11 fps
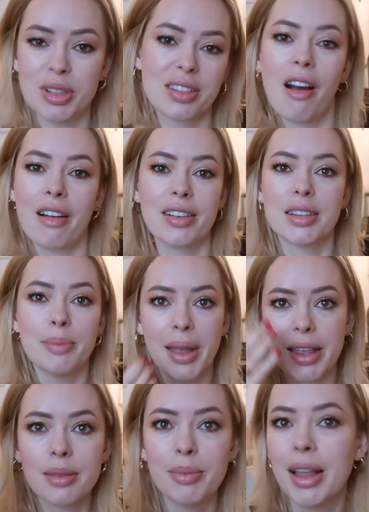of mascara to
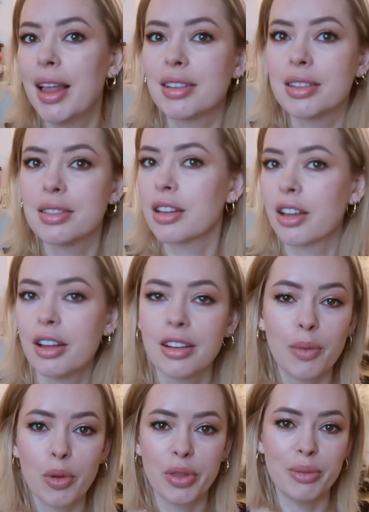make my lashes look good. I
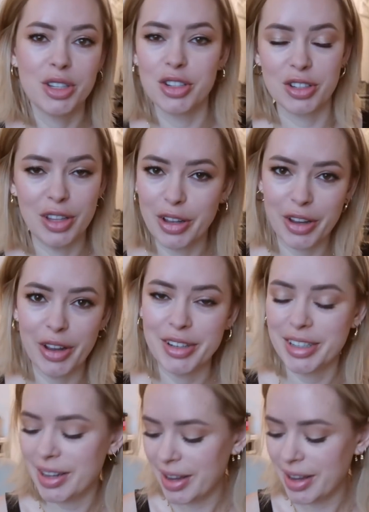want them to just look good